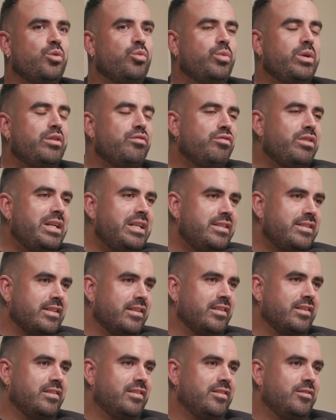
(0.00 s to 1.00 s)
We
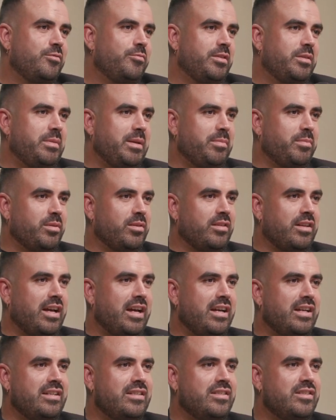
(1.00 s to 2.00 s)
reason with people
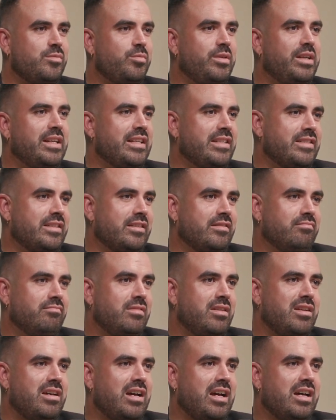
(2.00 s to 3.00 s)
and we listen.
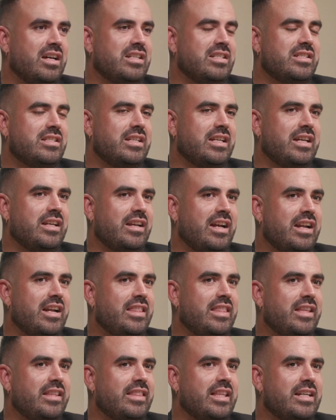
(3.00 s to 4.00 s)
And I
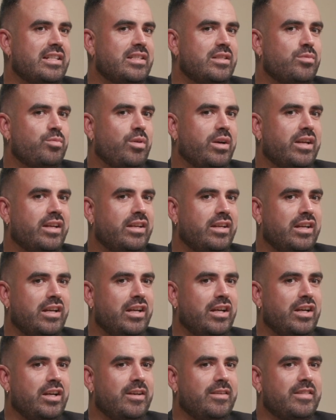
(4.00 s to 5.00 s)
think that is why
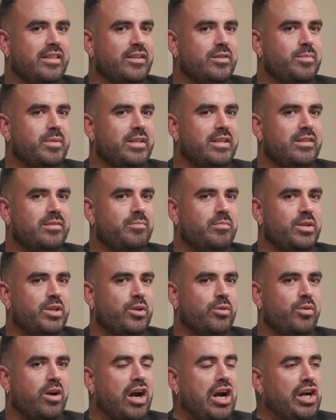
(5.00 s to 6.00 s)
there's been
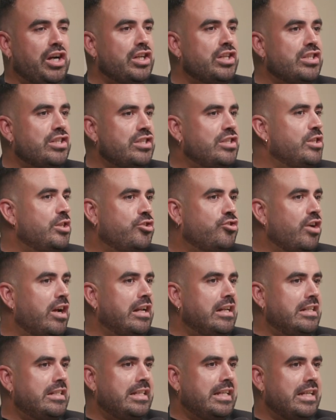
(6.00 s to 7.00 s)
Ireland's
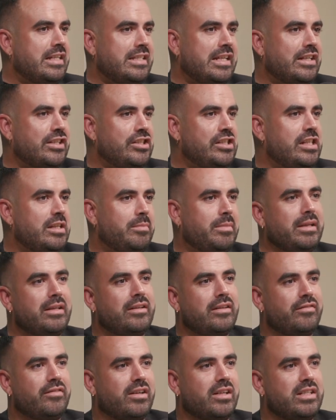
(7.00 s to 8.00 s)
neutrality has actually
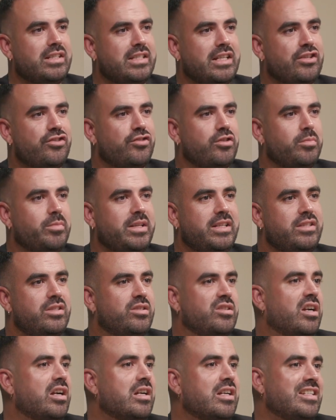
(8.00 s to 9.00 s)
been a very central piece
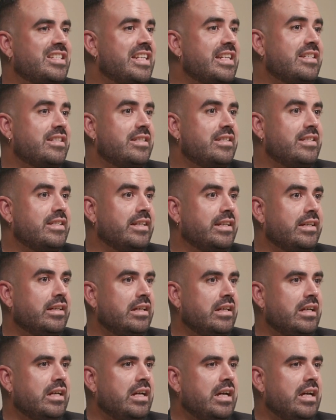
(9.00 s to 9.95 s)
to our identity,